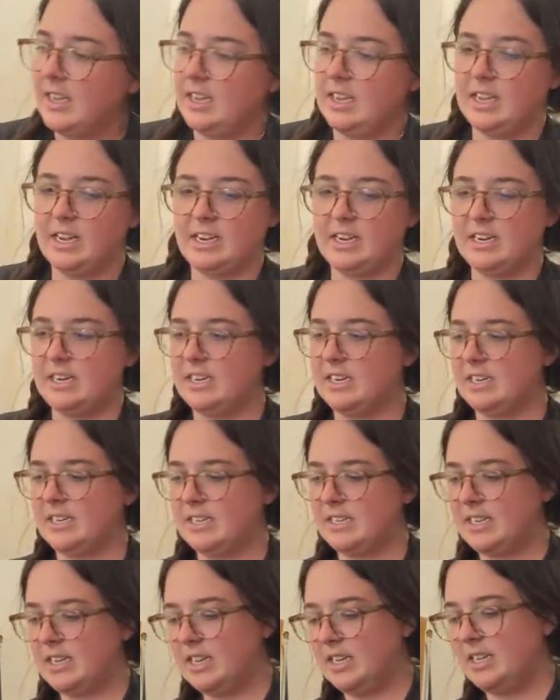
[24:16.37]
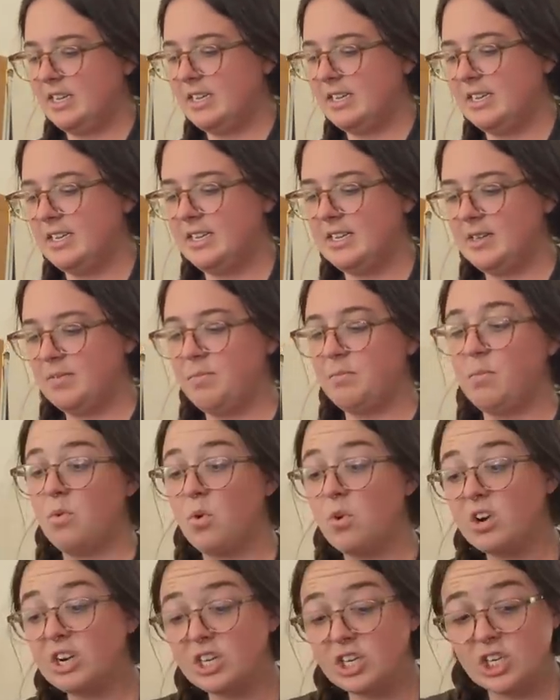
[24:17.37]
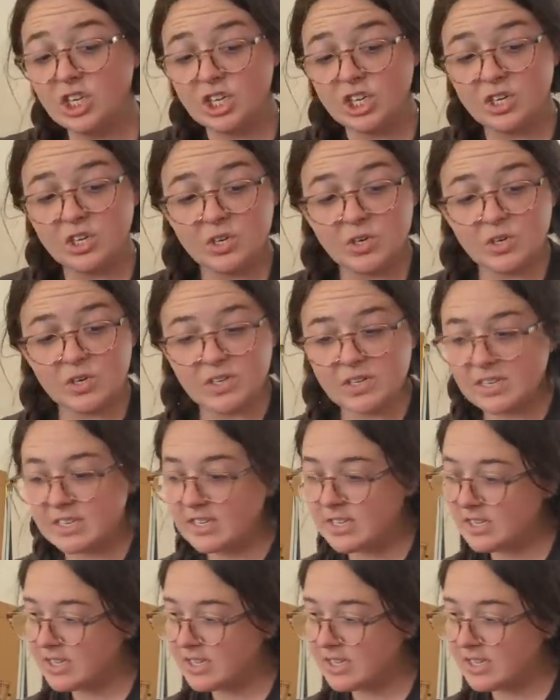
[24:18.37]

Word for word: Here's more shoes.